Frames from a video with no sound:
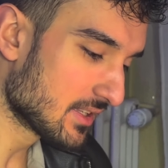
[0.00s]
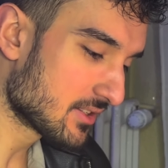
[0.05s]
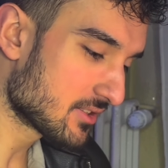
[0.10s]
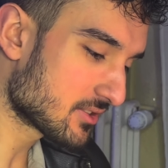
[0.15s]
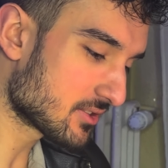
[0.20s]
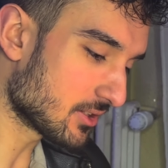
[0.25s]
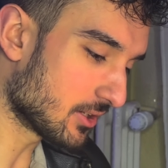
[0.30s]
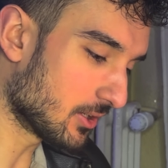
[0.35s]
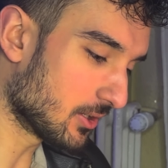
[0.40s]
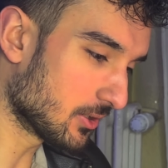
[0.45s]

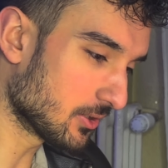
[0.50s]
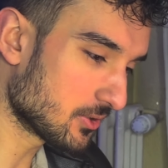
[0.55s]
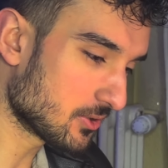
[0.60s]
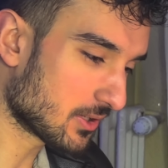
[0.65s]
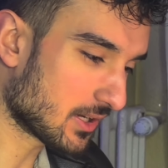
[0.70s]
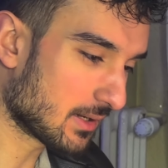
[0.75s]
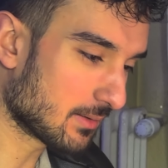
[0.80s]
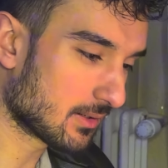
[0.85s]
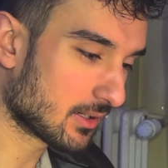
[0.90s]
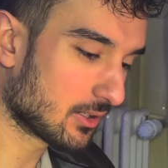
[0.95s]
So you
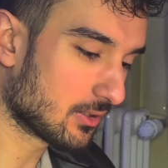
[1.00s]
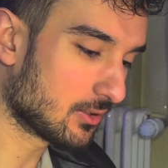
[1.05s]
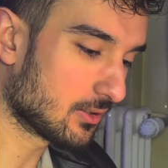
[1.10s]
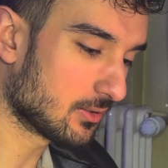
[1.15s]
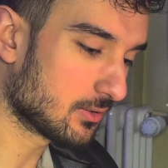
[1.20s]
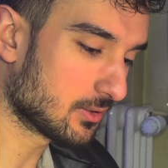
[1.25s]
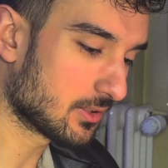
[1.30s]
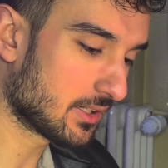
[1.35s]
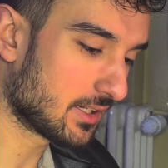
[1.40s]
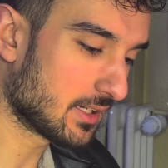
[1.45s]
can
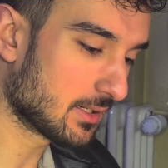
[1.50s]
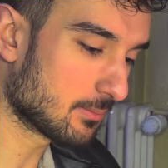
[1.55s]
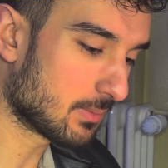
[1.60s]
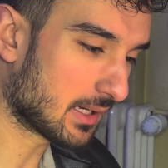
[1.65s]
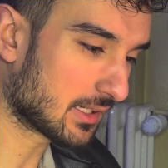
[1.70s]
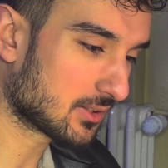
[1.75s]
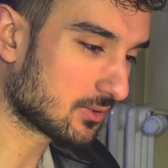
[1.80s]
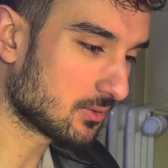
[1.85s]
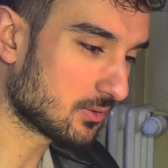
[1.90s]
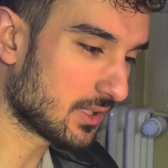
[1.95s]
go here
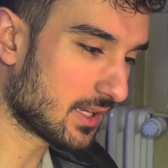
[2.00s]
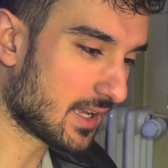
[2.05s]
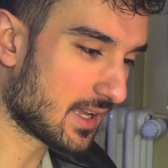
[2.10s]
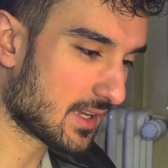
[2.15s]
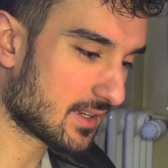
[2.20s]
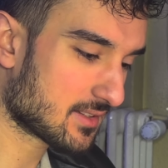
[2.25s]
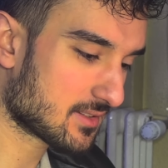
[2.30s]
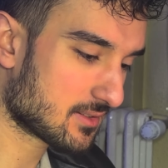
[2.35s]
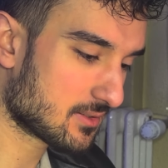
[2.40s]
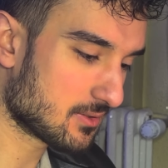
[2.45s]
back to
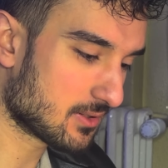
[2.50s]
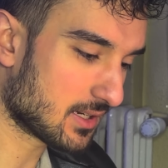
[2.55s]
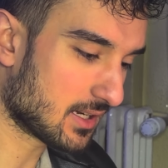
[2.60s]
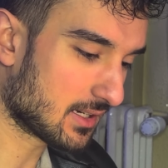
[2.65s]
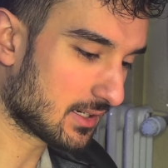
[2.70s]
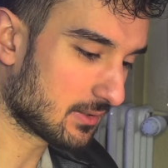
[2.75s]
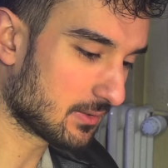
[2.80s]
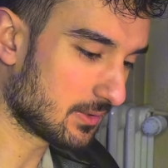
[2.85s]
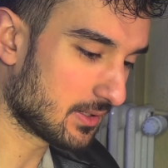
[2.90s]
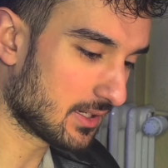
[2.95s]
decks, you
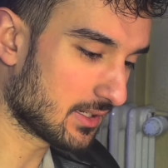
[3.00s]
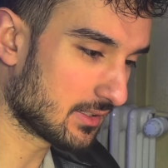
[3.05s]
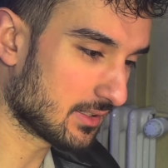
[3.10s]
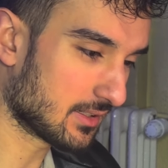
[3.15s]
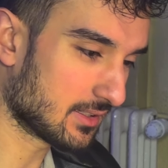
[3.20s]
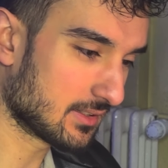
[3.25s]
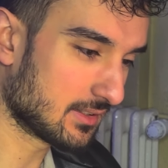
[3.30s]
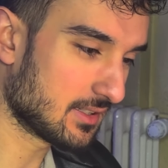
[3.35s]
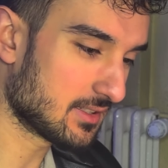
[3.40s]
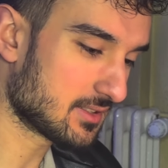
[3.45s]
can create,
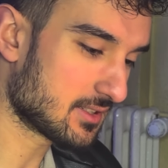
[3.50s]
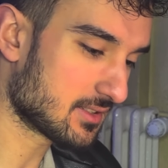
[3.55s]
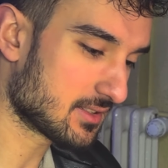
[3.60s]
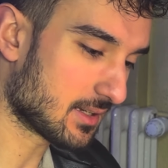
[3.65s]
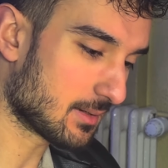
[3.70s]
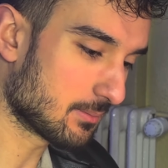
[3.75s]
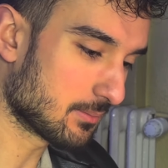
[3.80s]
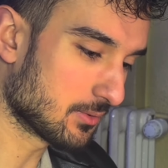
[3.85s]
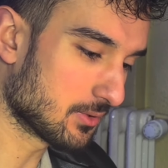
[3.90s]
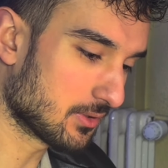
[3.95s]
and this is
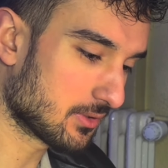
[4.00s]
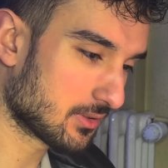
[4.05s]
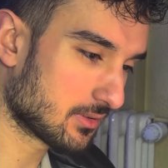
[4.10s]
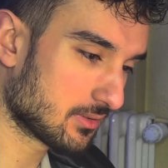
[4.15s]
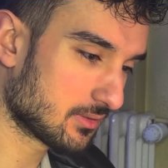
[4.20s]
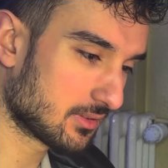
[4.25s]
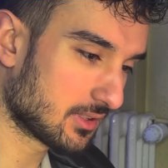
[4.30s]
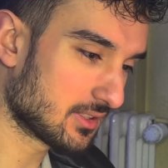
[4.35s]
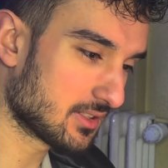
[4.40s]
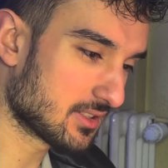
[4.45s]
a book,
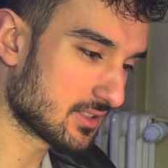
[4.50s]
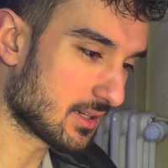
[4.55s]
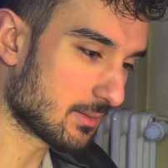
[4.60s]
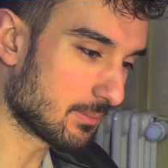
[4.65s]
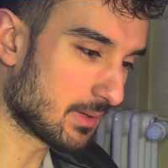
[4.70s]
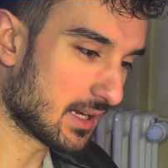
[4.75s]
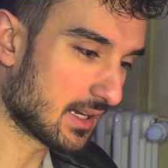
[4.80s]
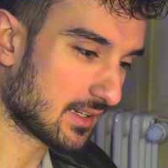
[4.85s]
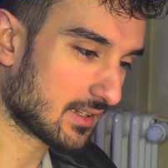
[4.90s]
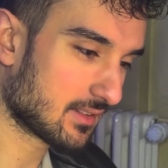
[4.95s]
this is a
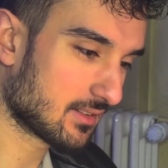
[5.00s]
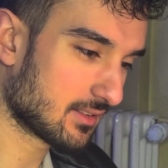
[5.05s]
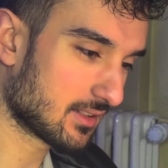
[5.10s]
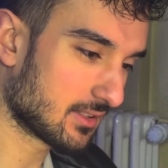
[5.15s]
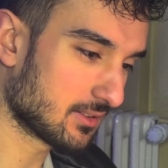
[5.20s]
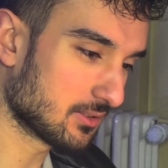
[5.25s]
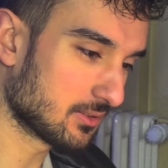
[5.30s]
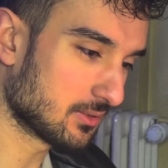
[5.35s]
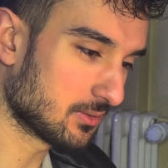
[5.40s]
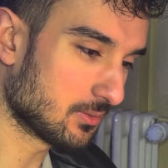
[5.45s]
bug.
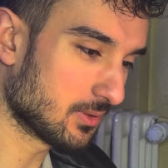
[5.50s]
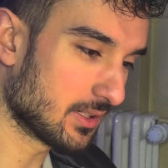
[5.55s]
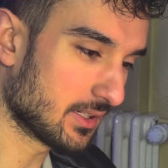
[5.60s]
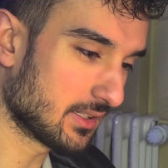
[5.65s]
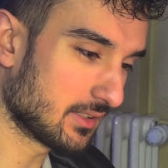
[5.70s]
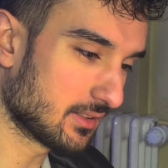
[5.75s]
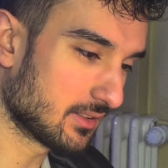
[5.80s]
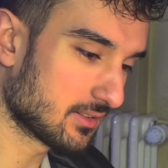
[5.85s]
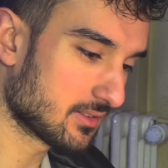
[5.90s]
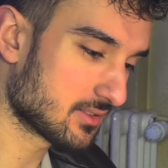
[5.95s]
I don't know why
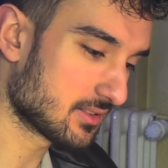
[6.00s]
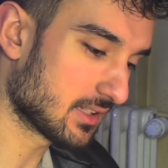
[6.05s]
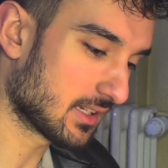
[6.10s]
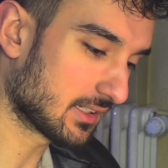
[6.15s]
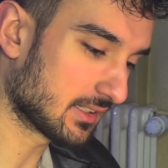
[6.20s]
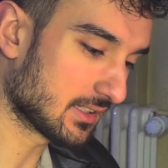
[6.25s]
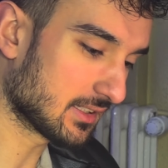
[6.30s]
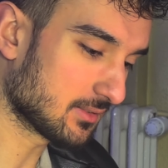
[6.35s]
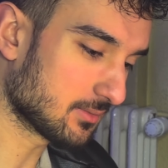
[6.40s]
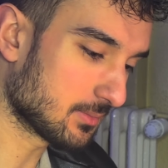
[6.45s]
it's
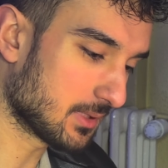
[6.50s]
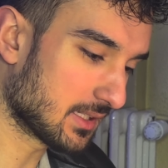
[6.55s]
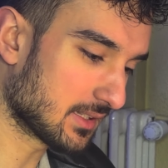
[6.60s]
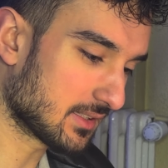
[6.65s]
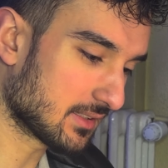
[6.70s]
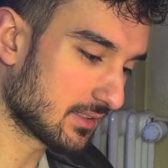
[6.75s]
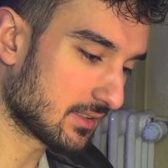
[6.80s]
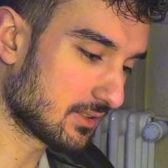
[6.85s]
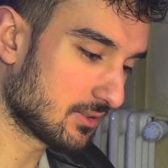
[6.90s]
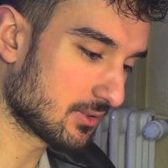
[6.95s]
like that, but
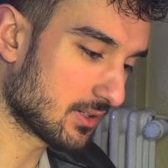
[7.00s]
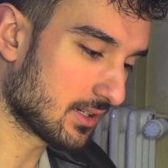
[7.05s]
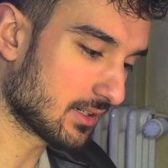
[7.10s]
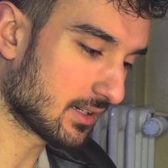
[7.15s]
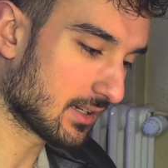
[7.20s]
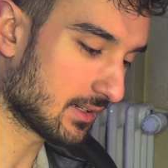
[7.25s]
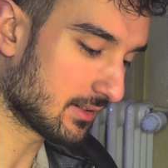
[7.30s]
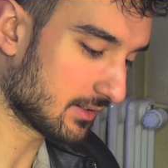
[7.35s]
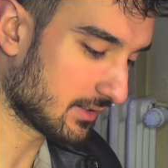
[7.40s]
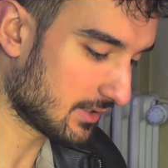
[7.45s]
you can
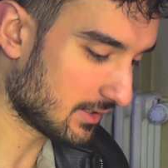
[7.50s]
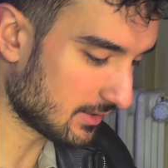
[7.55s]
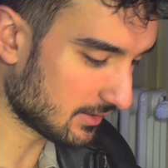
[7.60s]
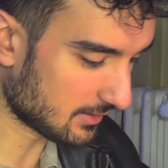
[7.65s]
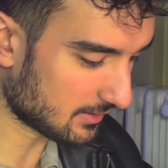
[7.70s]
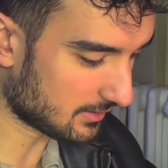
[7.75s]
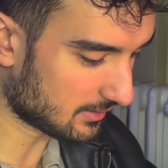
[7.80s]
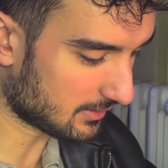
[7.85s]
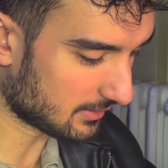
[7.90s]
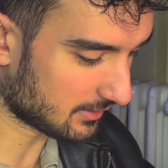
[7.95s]
come
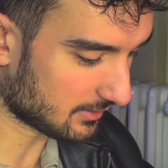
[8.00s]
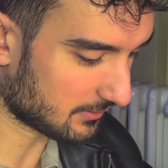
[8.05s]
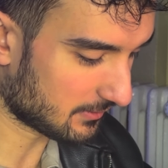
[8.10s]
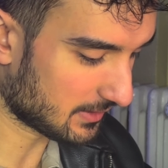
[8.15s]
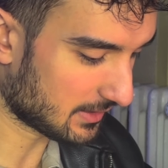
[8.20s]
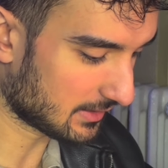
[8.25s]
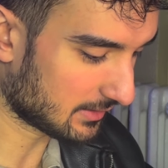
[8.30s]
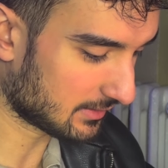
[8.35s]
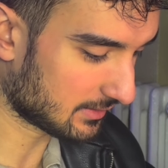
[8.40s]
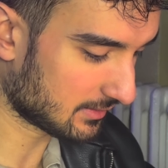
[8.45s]
here,
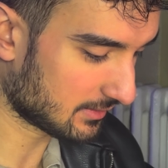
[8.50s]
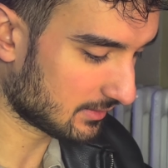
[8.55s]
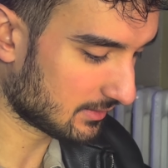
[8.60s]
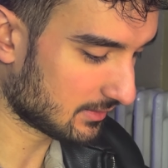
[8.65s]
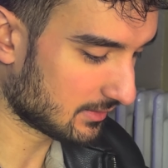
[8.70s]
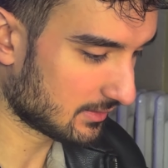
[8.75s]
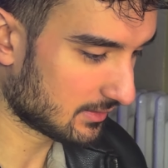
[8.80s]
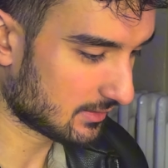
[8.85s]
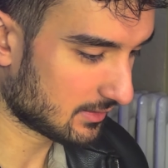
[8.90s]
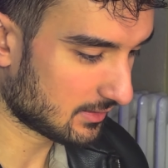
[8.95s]
create
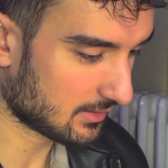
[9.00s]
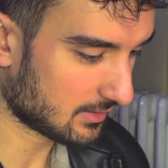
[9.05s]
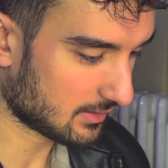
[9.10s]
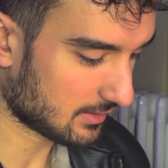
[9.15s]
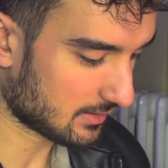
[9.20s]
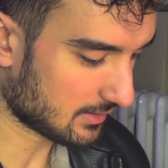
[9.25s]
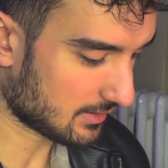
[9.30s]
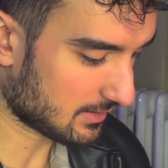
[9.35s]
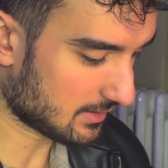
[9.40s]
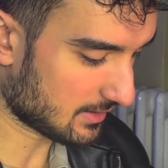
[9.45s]

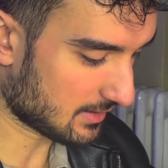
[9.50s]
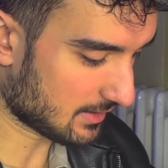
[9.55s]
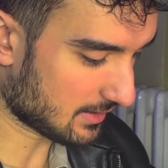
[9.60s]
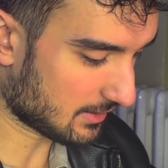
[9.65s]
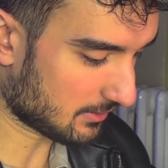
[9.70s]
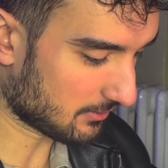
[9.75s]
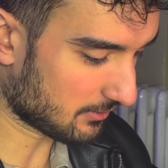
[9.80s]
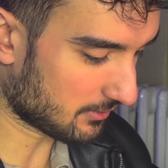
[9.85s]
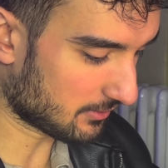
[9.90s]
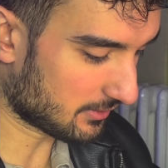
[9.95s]

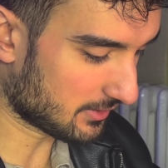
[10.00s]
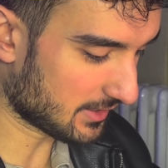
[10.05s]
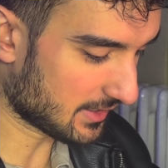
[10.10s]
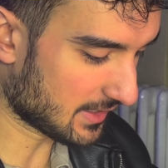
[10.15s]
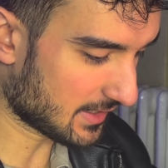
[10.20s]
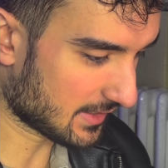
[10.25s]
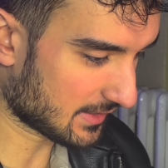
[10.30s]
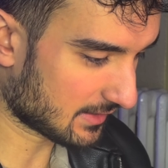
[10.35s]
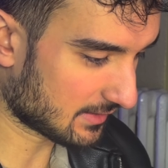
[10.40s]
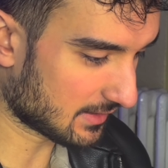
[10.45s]
another
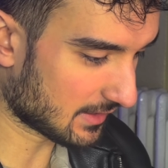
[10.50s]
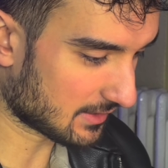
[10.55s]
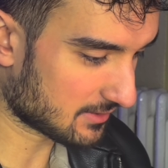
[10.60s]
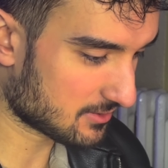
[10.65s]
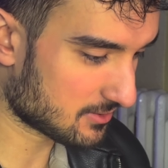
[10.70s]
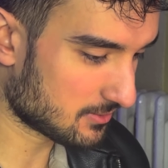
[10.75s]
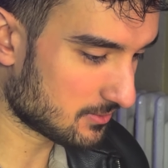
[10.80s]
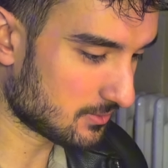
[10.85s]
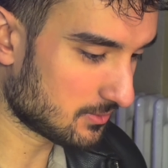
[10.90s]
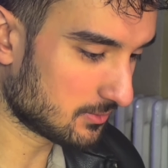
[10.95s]
deck, deck
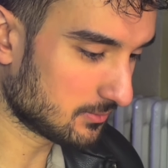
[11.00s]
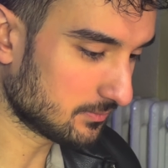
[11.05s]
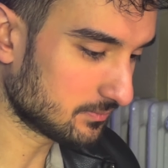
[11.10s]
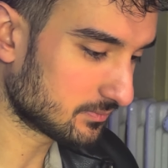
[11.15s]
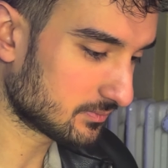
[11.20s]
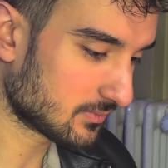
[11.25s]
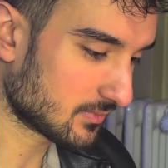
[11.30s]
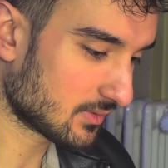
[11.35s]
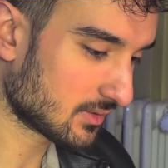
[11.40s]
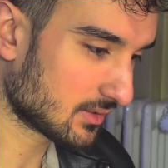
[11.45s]
2,
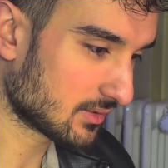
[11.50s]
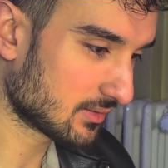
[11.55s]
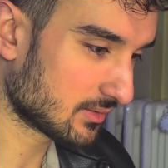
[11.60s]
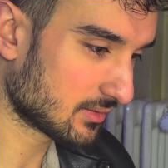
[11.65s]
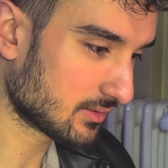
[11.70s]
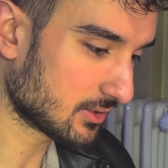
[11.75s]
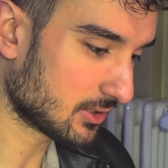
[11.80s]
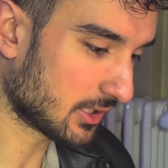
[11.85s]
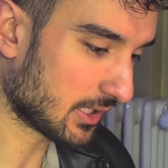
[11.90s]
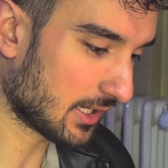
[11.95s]

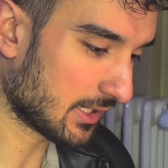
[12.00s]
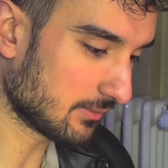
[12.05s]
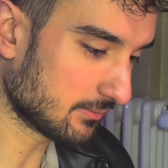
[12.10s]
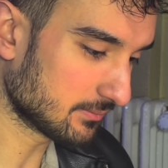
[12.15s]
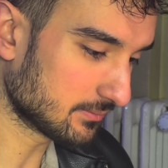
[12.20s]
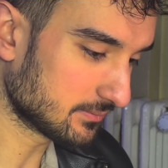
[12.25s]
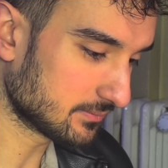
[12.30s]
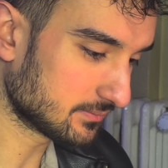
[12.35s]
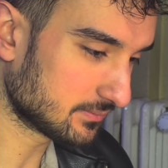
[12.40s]
okay?